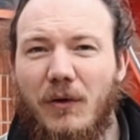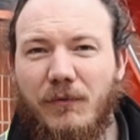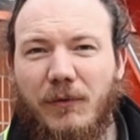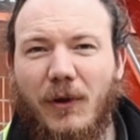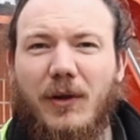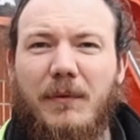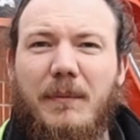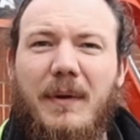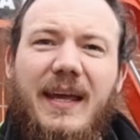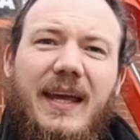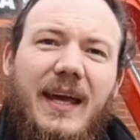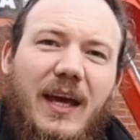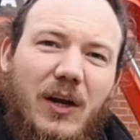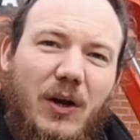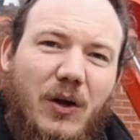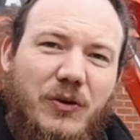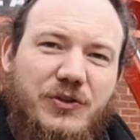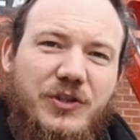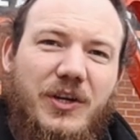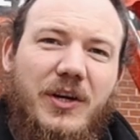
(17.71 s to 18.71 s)
Follow me
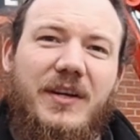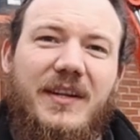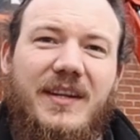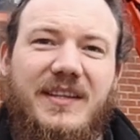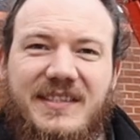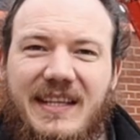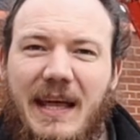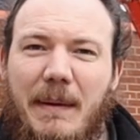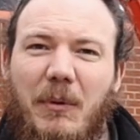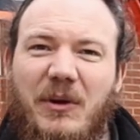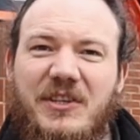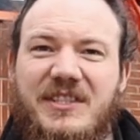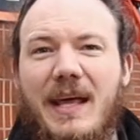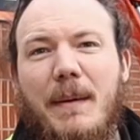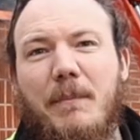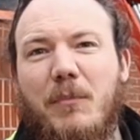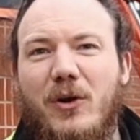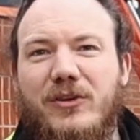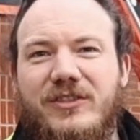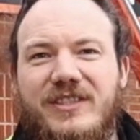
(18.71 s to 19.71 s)
and I'll show you the
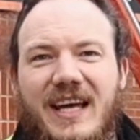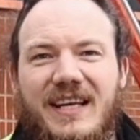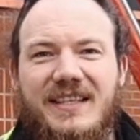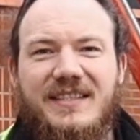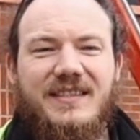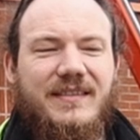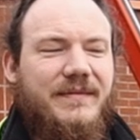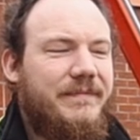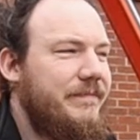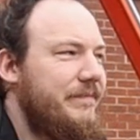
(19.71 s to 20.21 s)
step-by-step process.